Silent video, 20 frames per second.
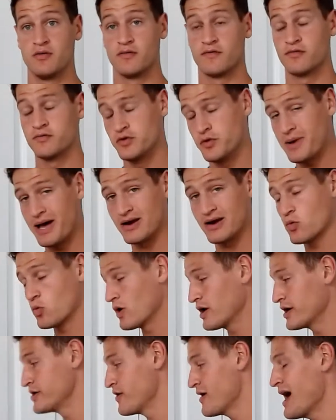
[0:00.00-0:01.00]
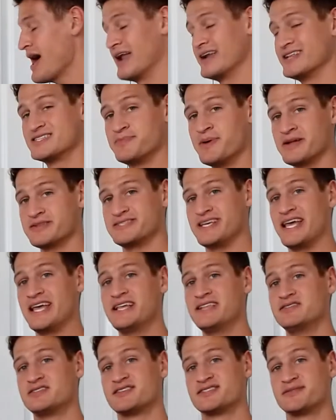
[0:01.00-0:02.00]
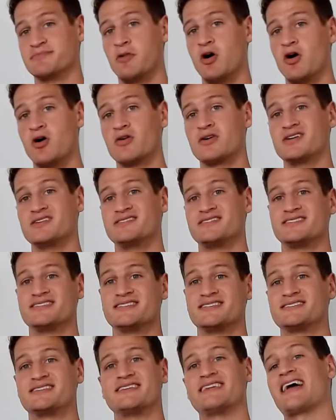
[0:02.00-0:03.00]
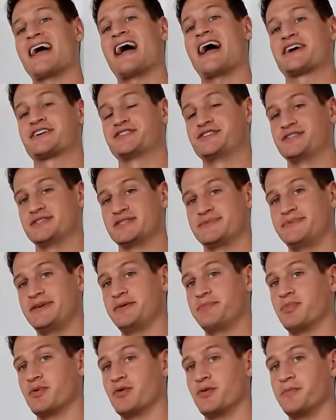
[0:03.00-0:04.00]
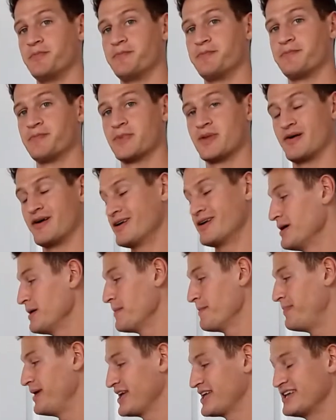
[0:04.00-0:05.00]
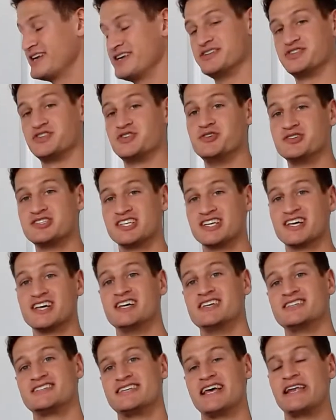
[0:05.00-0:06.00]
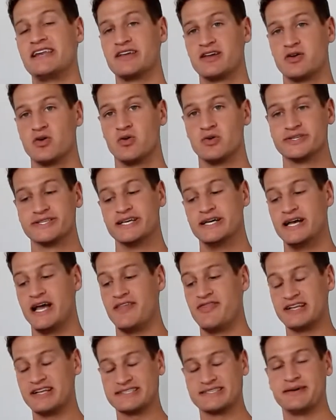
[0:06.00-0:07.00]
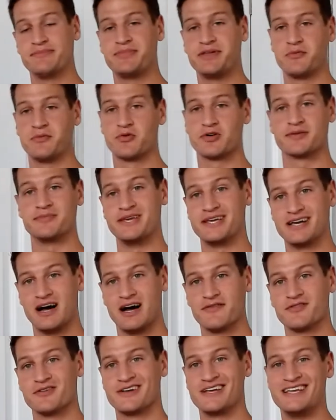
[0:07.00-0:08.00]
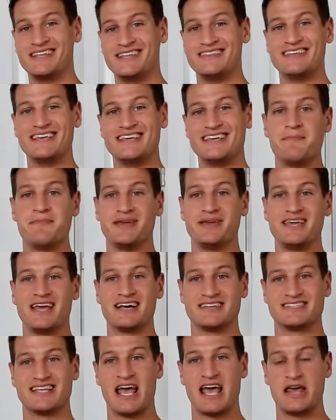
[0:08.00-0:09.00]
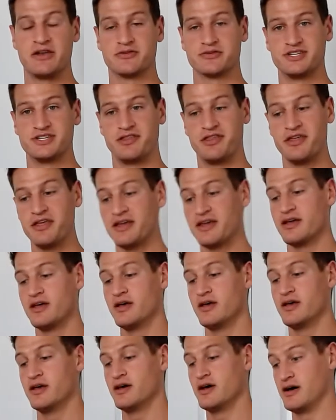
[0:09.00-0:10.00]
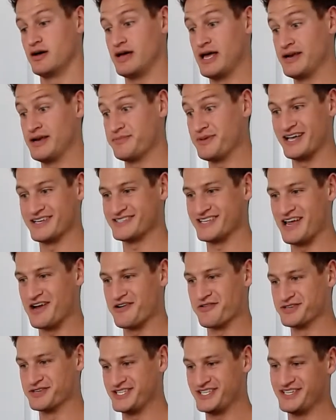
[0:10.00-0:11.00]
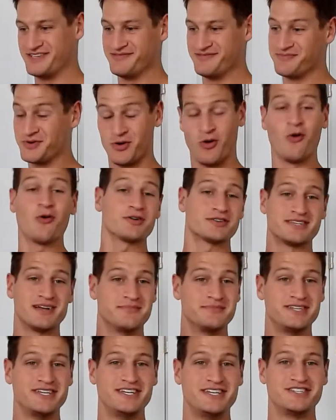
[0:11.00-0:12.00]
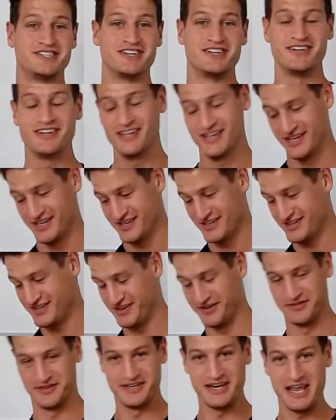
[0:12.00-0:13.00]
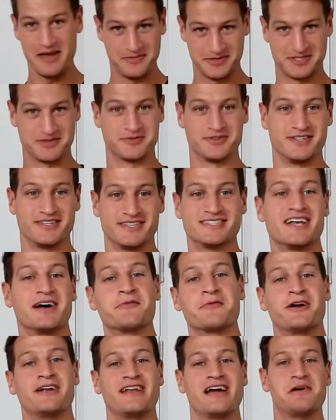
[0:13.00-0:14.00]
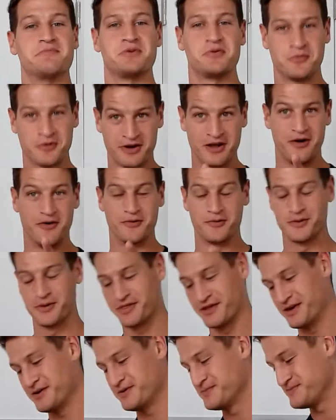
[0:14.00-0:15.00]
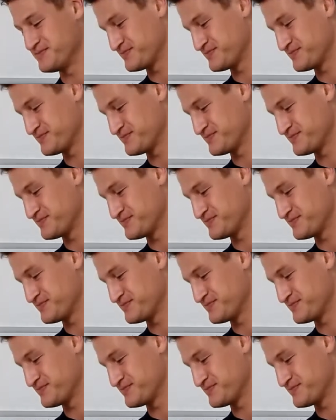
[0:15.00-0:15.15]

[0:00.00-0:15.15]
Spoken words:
No matter where you're at, it's about taking small, consistent actions, people. All right, picking and choosing, setting goals, and that's something we're gonna be covering in the MBS energy thing, MBS energy course I'm teaching. You know, the name isn't really set right now, but we're going with it.